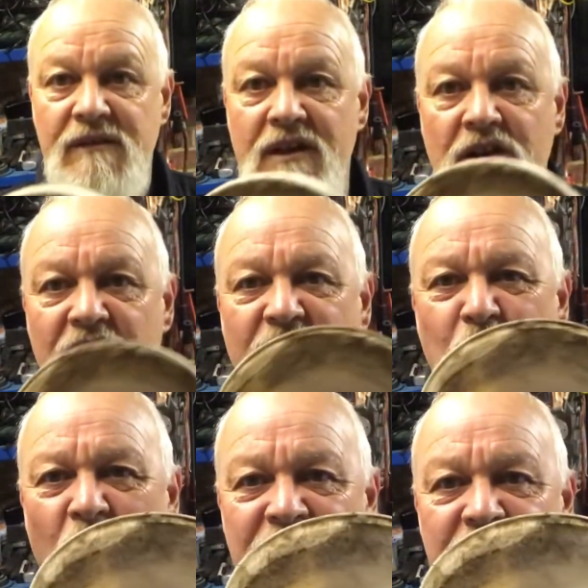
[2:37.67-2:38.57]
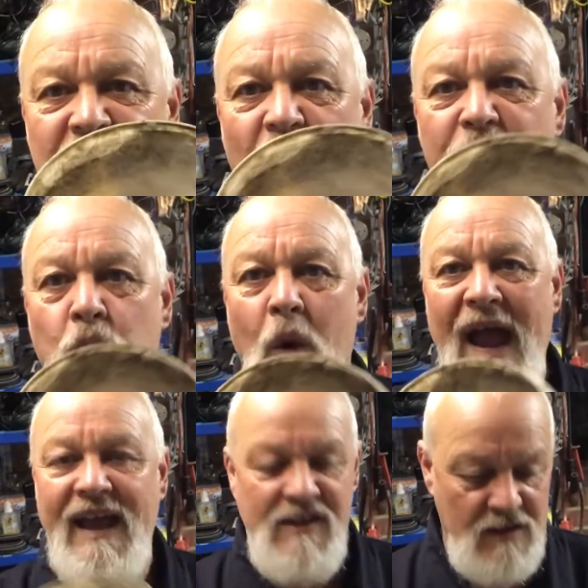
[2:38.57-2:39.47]
It's like a, it's just like
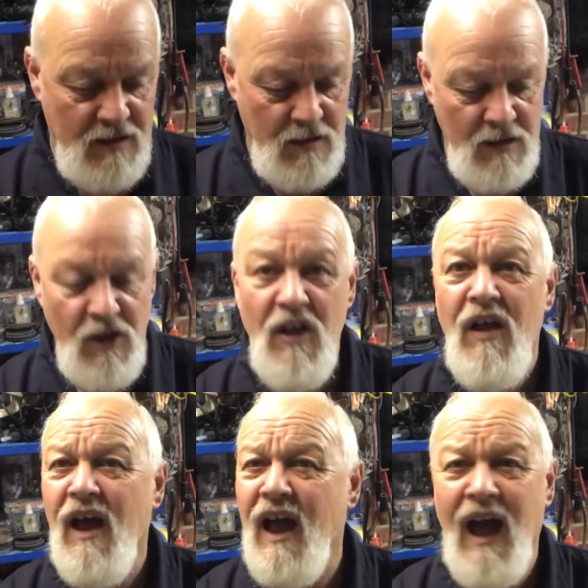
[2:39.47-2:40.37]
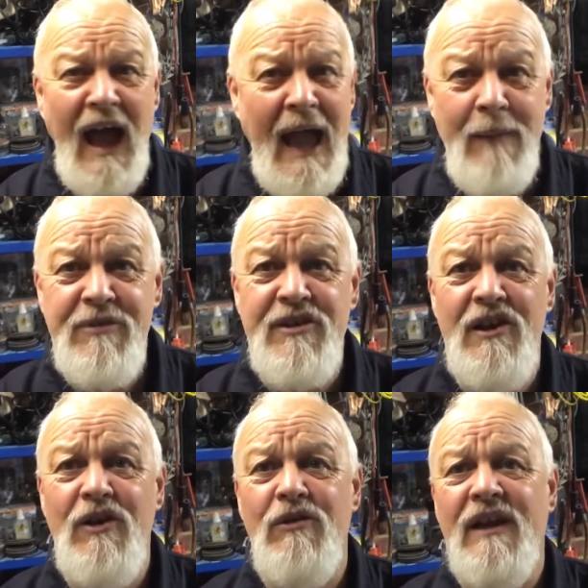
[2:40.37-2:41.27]
wax.
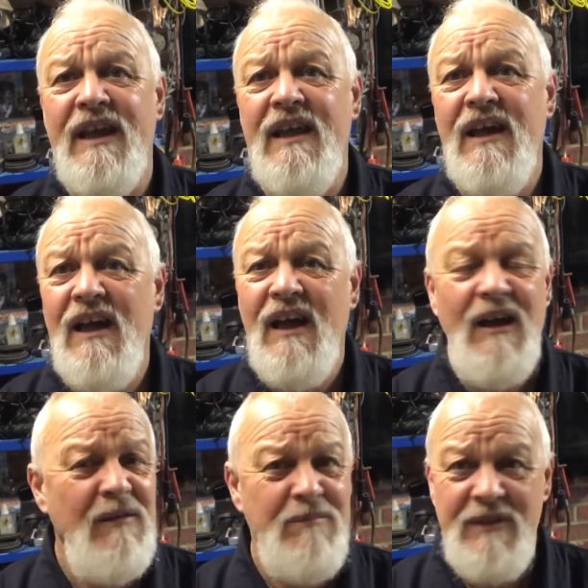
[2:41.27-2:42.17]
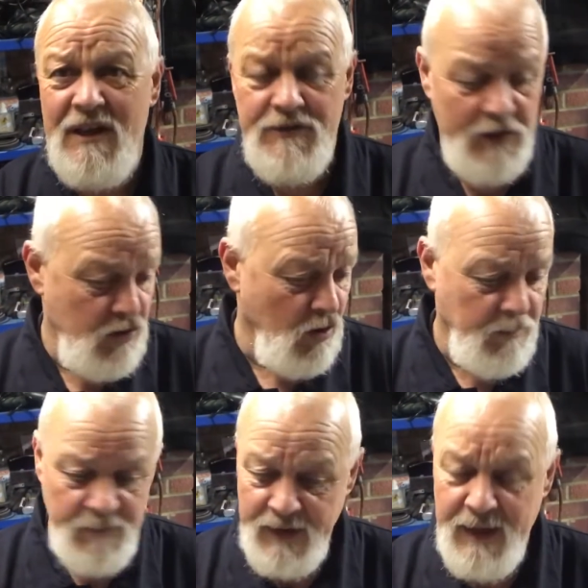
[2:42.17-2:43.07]
Absolutely does the
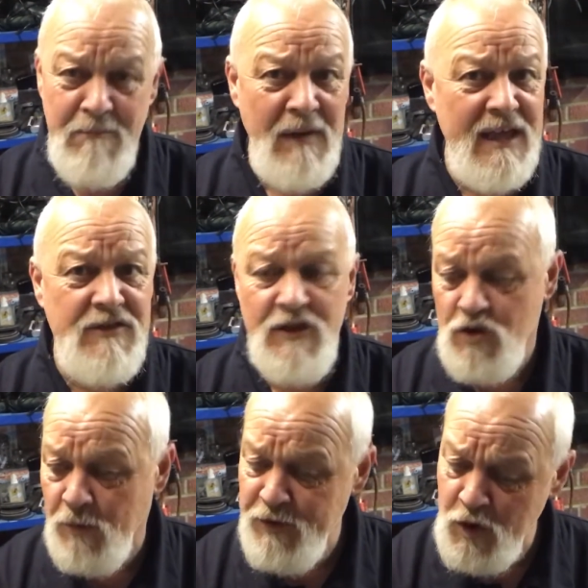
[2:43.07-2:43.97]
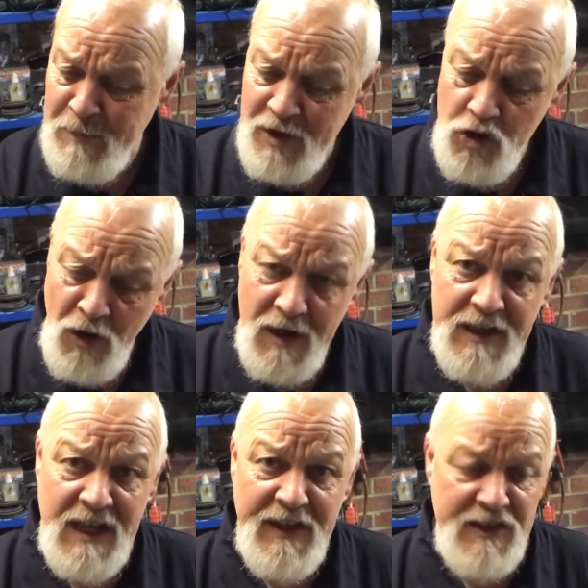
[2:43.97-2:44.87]
job. It makes the job. You could be struggling
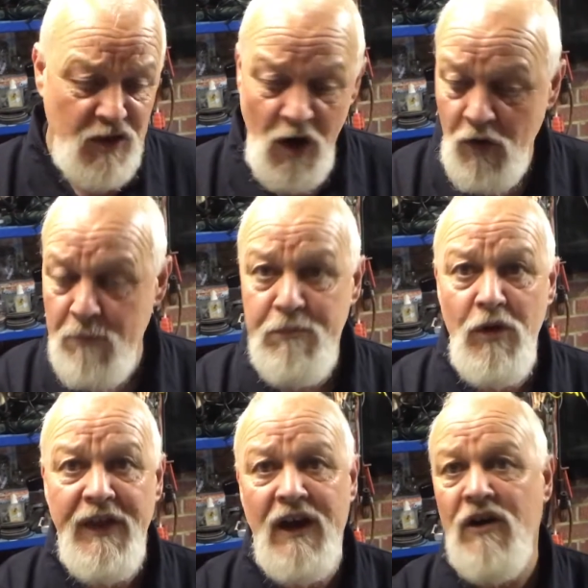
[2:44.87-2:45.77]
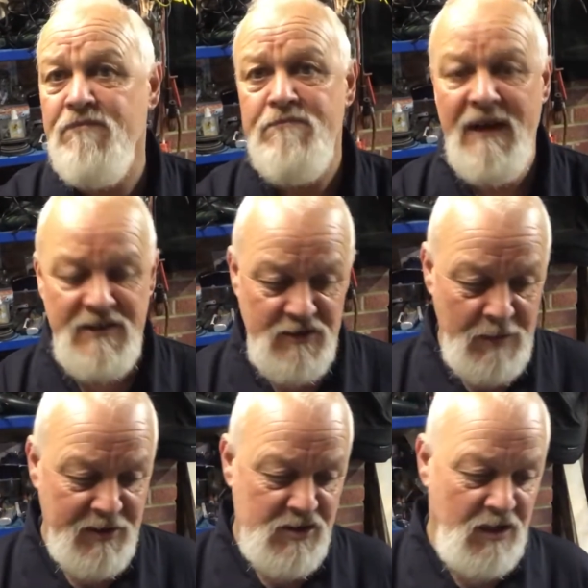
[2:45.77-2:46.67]
to get that tyre on, put that on, makes it so
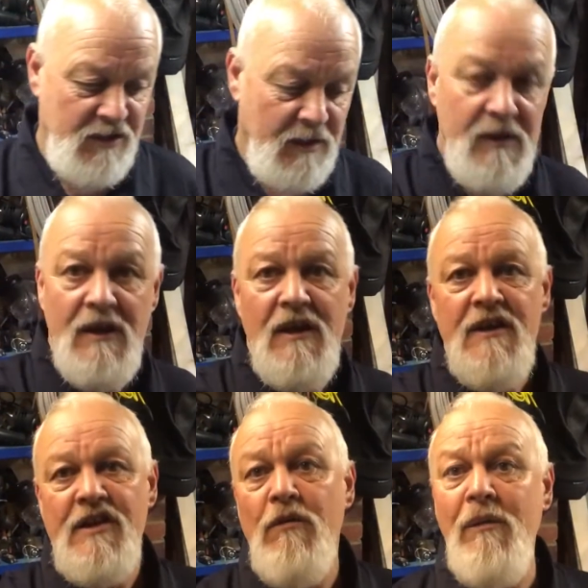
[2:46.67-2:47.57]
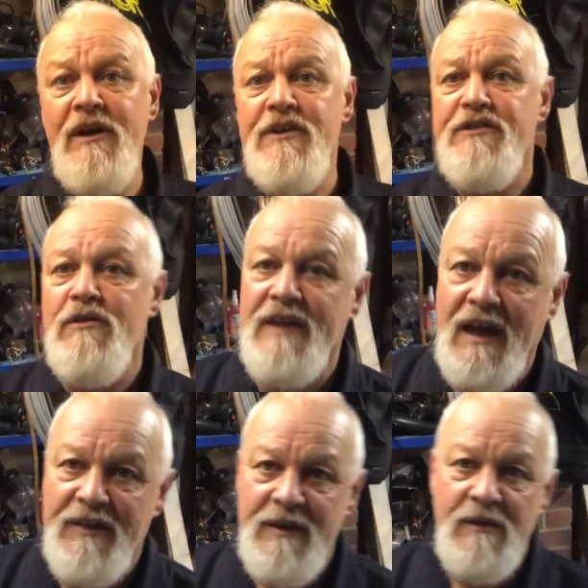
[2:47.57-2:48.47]
much easier. So what we're going to do
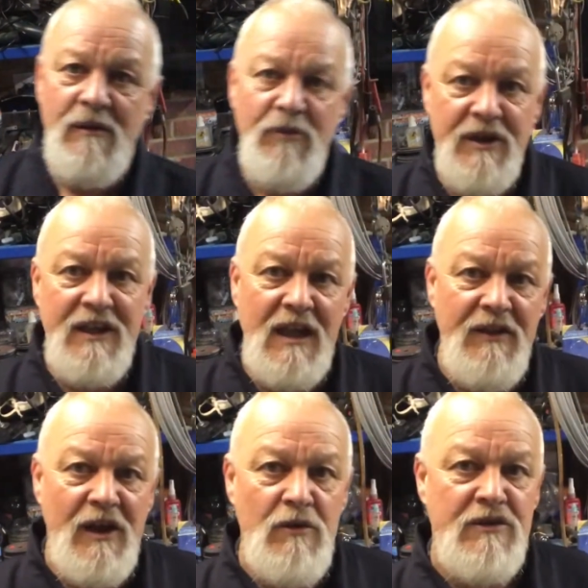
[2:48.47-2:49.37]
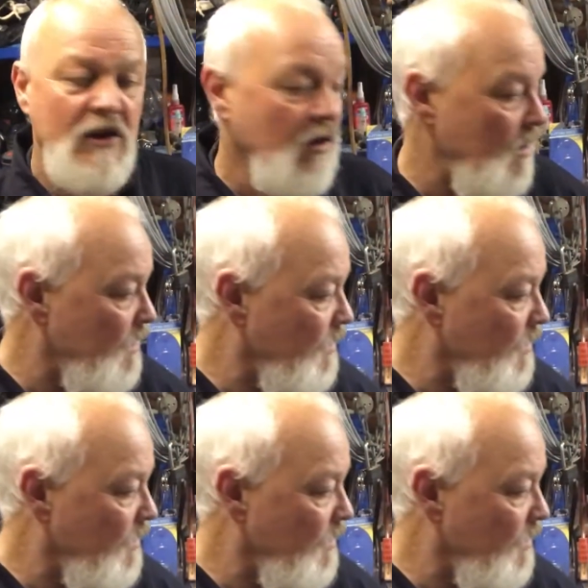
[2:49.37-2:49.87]
now then, we're going to get the old tyre